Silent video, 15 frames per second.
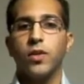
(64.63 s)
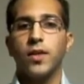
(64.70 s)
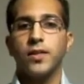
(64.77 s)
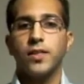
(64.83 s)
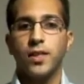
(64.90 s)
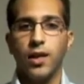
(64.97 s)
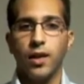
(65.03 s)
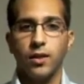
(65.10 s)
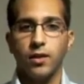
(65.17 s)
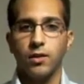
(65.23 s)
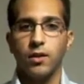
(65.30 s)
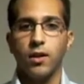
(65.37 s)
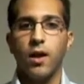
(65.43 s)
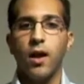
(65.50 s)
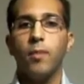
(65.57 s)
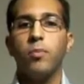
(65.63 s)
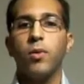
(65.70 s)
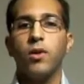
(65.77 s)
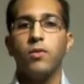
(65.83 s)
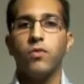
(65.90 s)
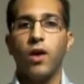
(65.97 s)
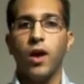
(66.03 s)
to the skin,
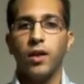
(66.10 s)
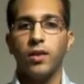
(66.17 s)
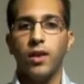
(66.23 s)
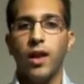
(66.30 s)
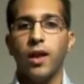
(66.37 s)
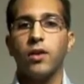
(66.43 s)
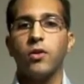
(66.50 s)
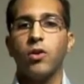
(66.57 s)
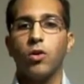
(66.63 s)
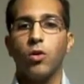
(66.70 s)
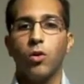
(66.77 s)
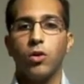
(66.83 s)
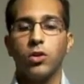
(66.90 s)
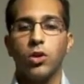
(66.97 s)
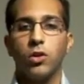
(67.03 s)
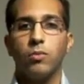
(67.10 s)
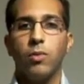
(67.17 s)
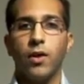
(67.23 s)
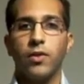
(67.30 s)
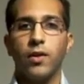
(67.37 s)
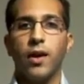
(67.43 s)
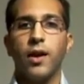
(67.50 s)
amplified and recorded
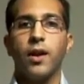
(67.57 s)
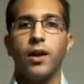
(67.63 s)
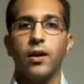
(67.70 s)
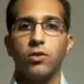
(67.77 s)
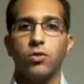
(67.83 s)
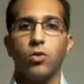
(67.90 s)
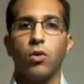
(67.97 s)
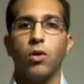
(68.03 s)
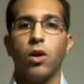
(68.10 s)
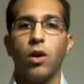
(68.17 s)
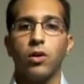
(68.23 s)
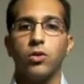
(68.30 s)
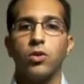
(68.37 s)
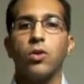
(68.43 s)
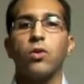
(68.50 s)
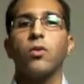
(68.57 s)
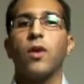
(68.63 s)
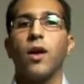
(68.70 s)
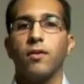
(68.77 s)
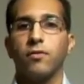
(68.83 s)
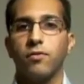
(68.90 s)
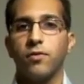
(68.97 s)
by the
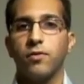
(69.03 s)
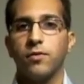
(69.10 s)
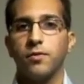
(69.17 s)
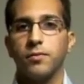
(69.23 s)
electrocardiograph.